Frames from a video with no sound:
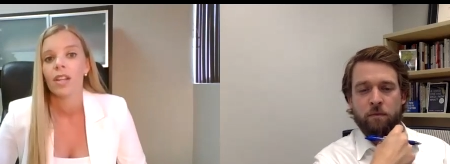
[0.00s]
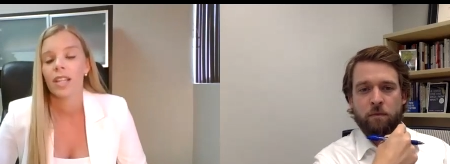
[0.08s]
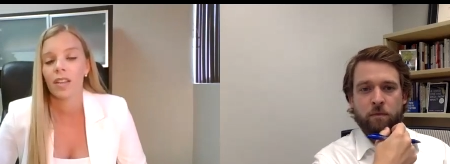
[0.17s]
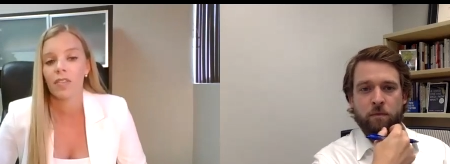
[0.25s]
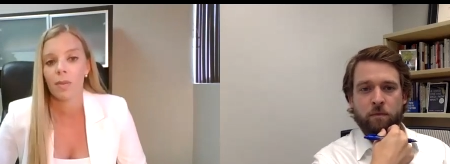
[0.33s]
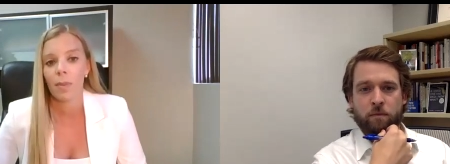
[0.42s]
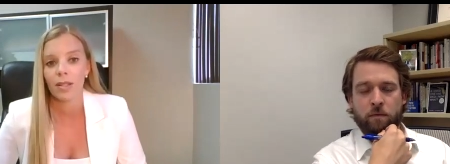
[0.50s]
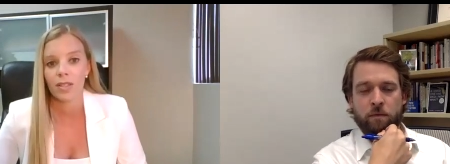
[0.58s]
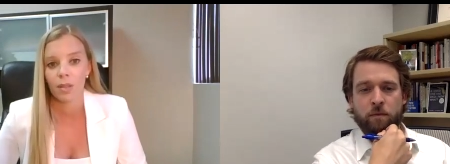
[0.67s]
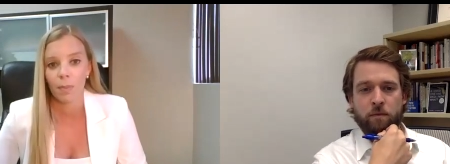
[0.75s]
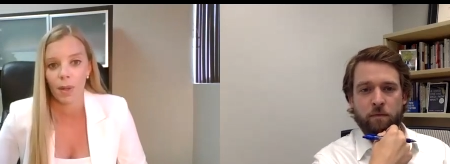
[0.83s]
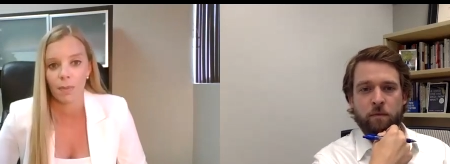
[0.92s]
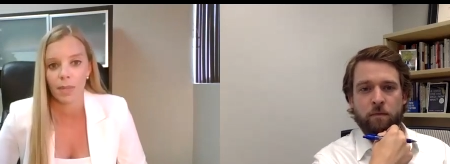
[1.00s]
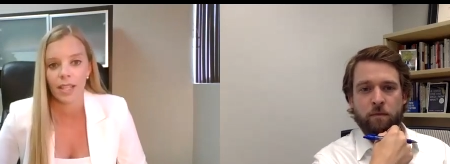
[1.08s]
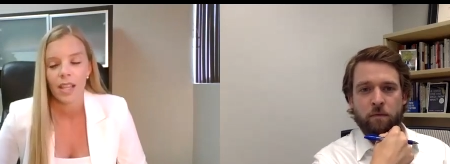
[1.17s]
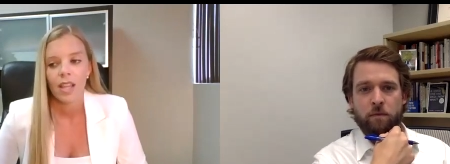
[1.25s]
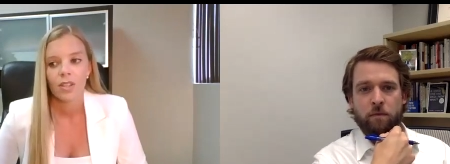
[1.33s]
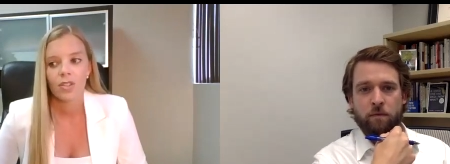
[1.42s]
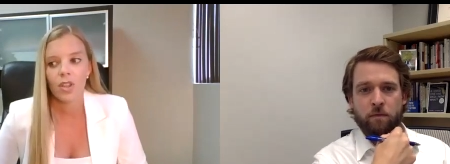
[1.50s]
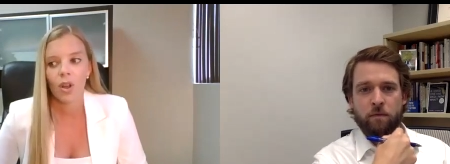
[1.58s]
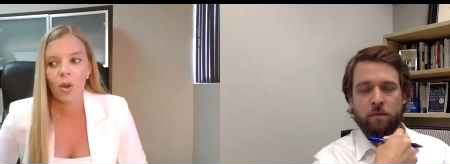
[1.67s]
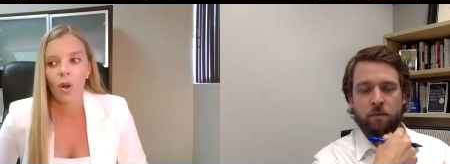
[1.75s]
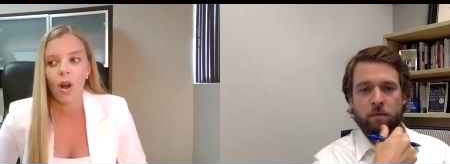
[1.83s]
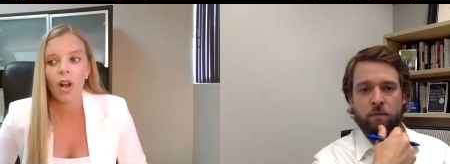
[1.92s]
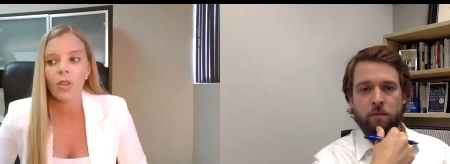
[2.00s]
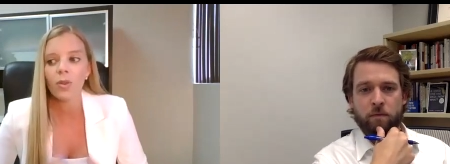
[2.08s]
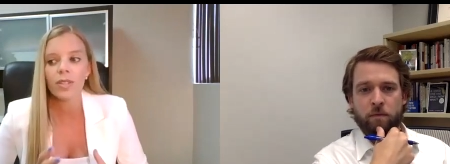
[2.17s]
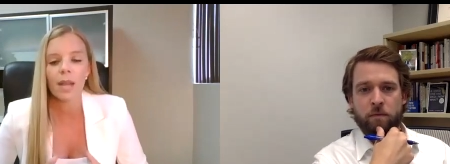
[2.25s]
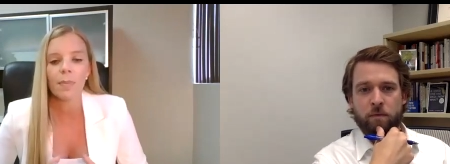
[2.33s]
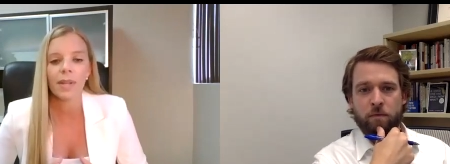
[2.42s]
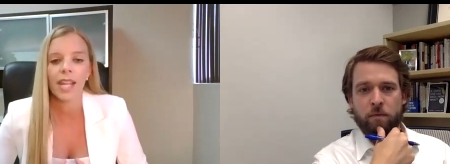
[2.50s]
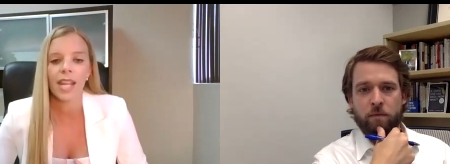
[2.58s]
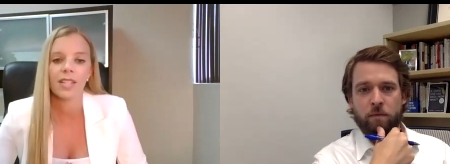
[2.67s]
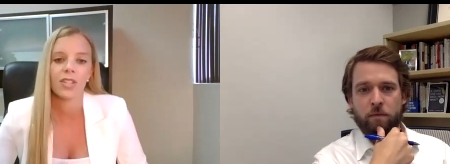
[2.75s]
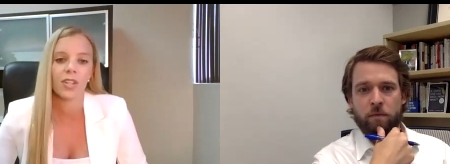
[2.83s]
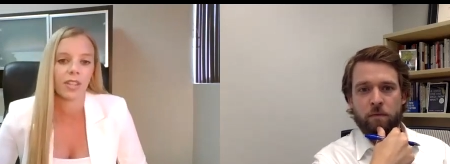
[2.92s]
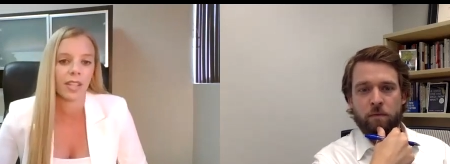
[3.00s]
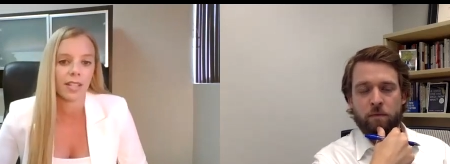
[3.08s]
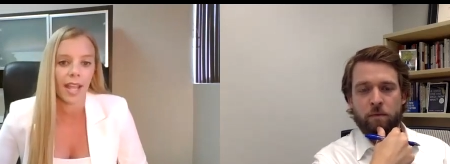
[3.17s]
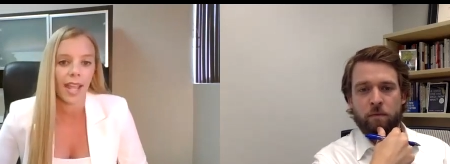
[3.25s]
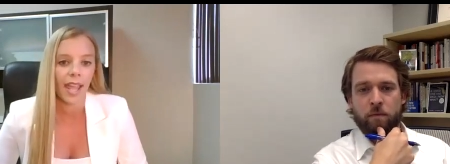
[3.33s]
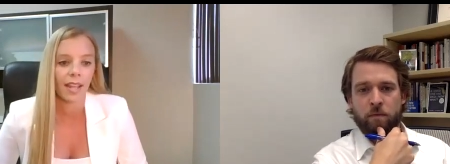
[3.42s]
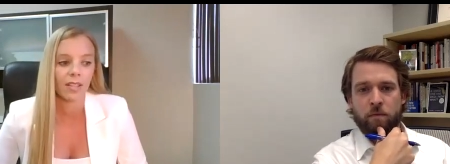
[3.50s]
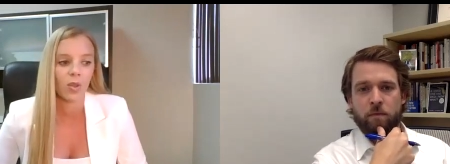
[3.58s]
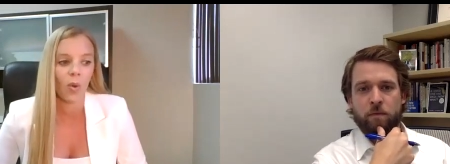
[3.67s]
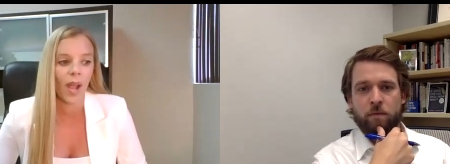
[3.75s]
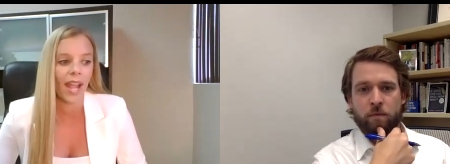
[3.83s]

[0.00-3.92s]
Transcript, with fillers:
Speaker 1: give them out to the public. So all those type of cases are things I handle.